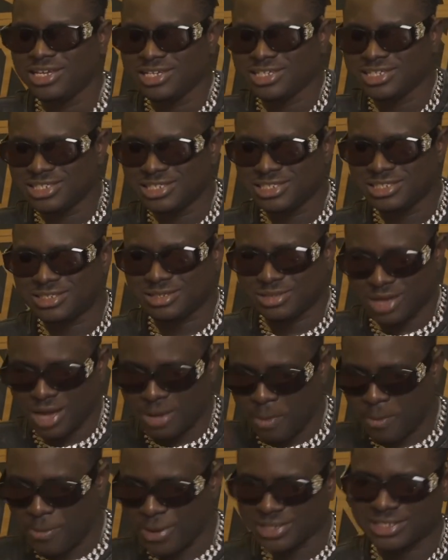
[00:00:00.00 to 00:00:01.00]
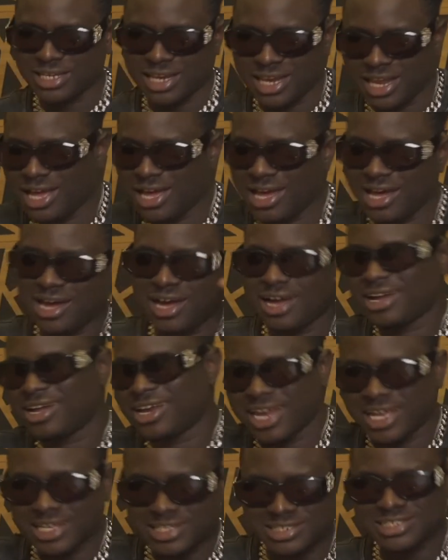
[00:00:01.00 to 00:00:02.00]
this Babasala
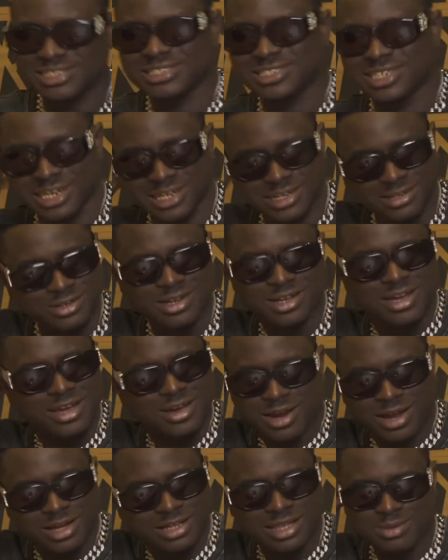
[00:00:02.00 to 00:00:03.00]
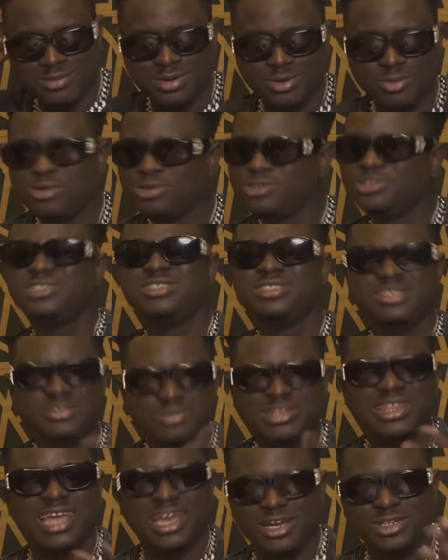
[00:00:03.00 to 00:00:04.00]
glasses and I tell me, what this is?
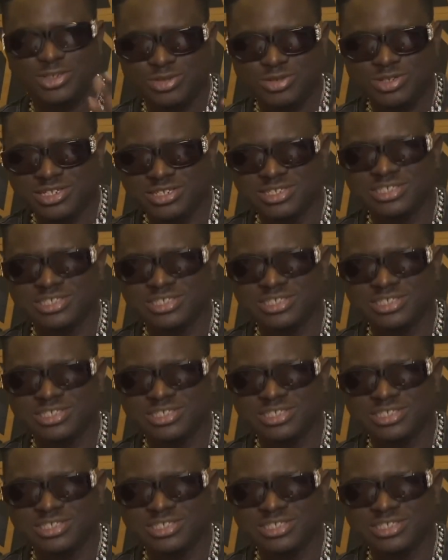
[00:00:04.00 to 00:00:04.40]
What are you doing?